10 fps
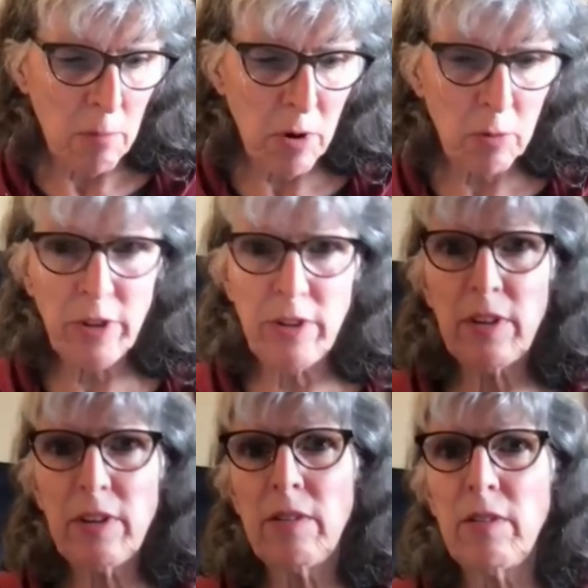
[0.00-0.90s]
But we
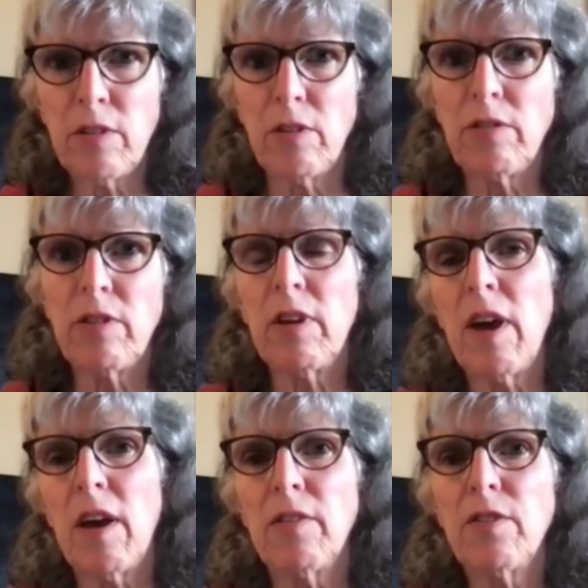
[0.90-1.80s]
did start to
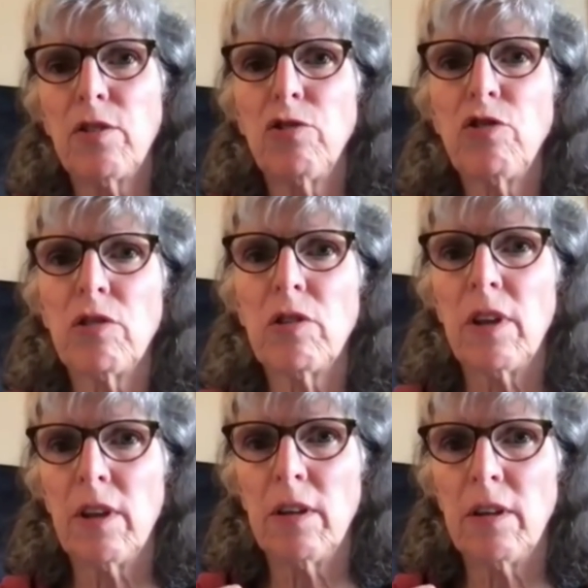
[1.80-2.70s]
have social
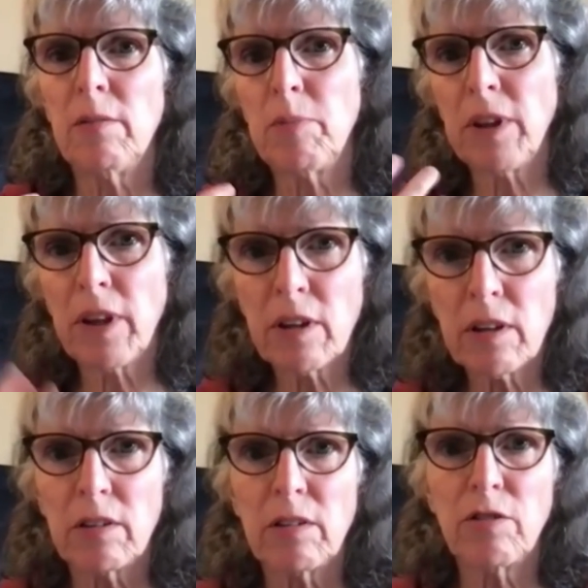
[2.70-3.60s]
and
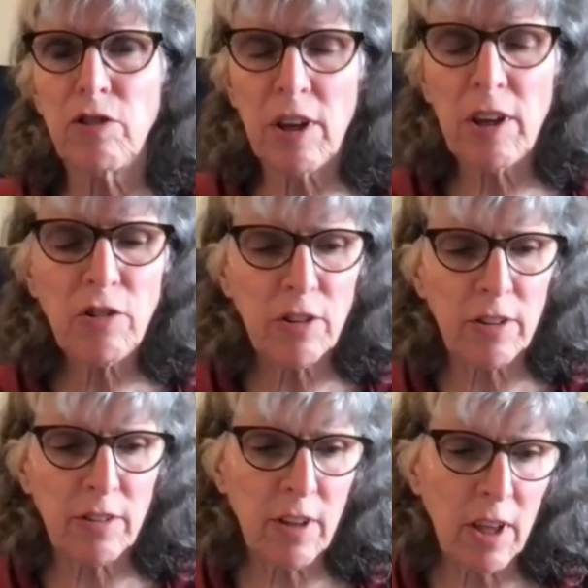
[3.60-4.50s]
political
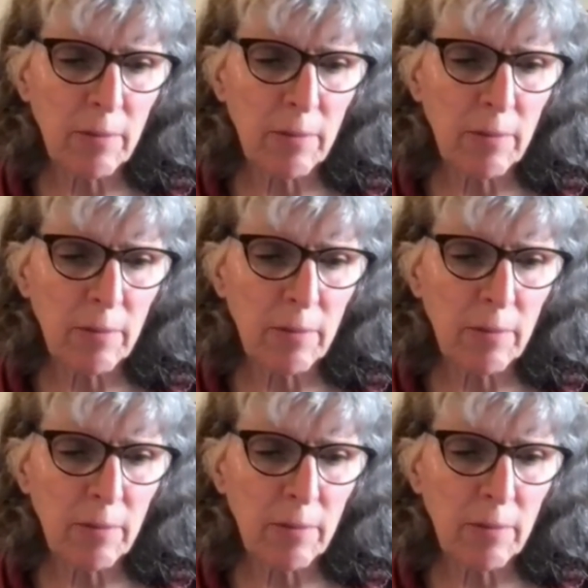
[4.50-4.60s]
changes